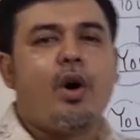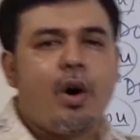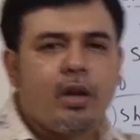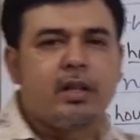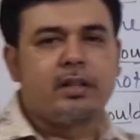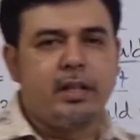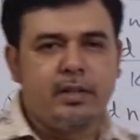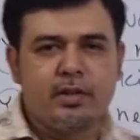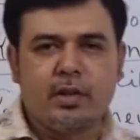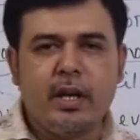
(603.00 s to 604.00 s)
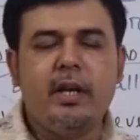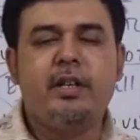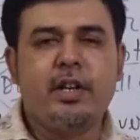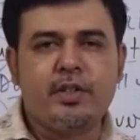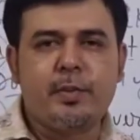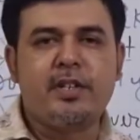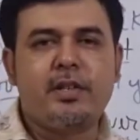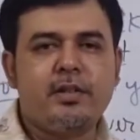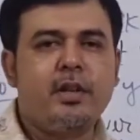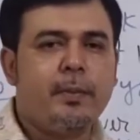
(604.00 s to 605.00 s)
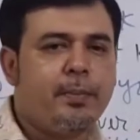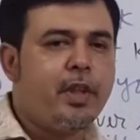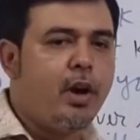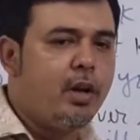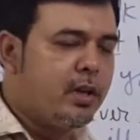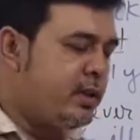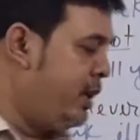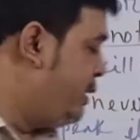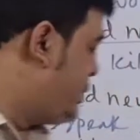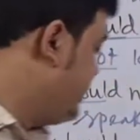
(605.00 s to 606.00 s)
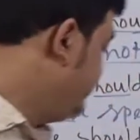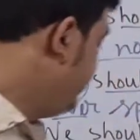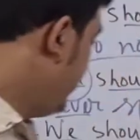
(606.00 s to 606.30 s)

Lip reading: all the things. Okay, it expresses all the things.